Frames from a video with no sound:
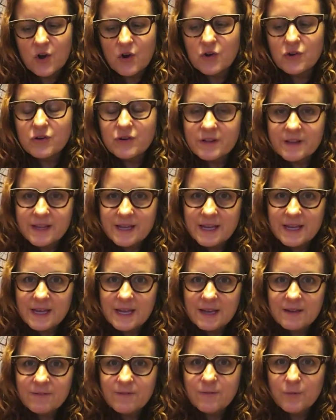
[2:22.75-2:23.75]

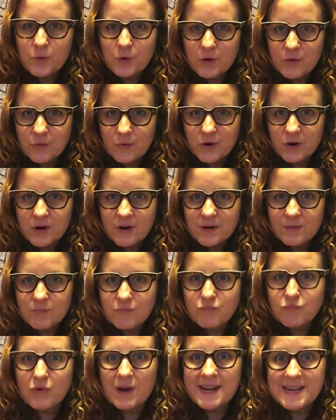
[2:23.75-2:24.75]
early
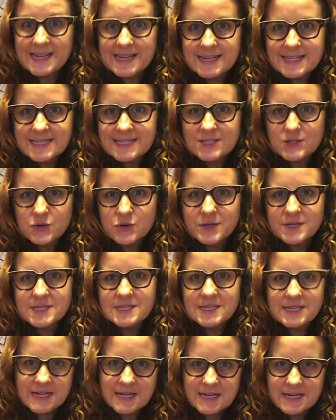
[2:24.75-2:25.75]
forward brightness or
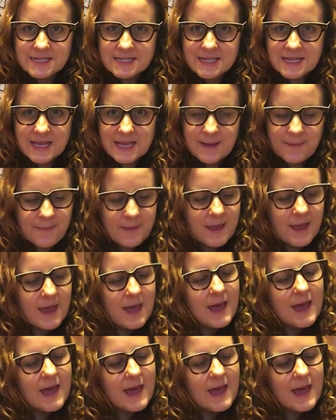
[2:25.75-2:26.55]
acidity to them.